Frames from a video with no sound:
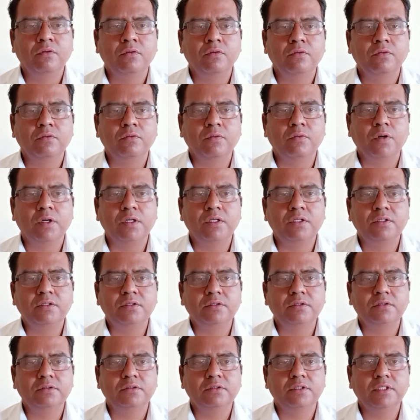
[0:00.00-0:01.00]
What
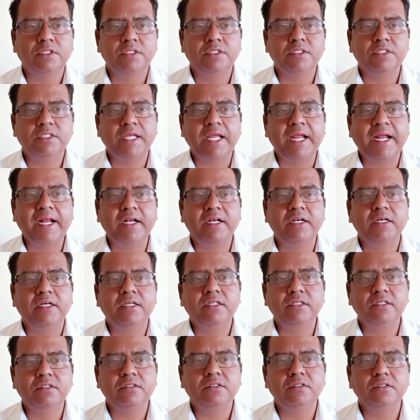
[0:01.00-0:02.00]

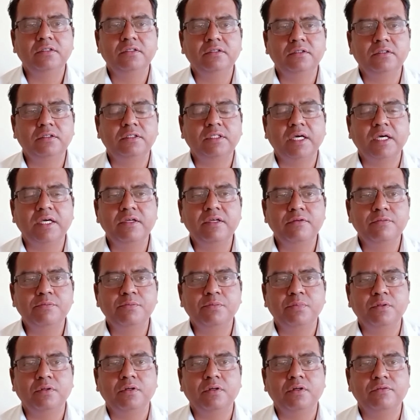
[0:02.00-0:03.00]
exactly the
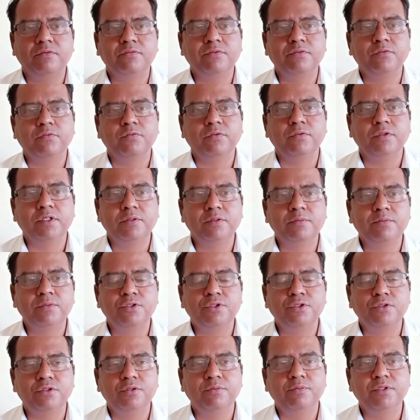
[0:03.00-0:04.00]
type of verb
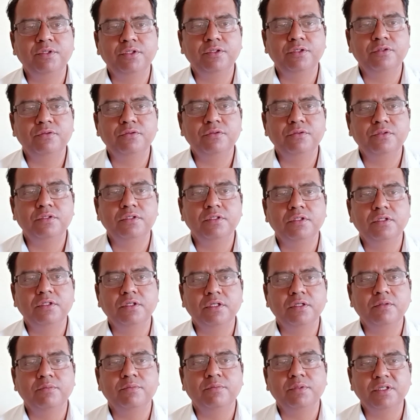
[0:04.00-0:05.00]
should be used
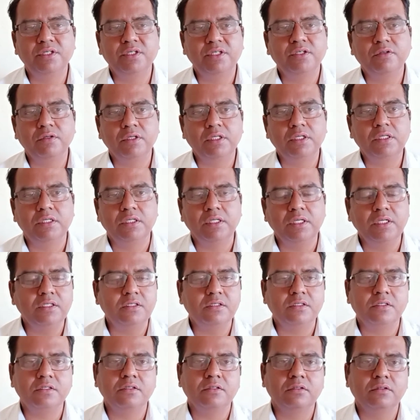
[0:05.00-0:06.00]
in a particular
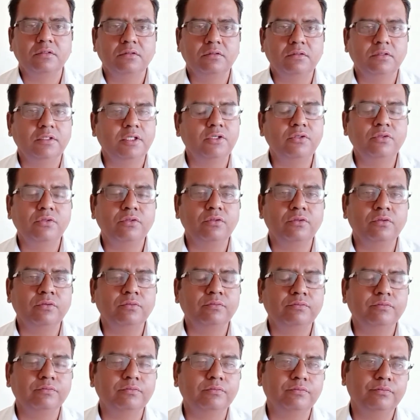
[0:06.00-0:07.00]
tense. They don't
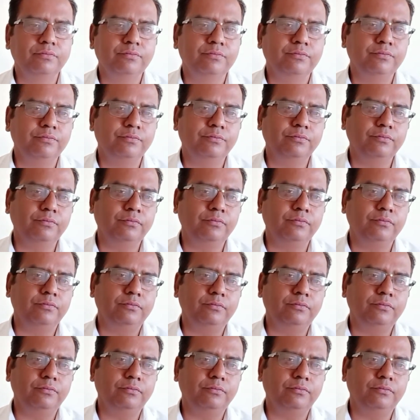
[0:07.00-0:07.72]
know.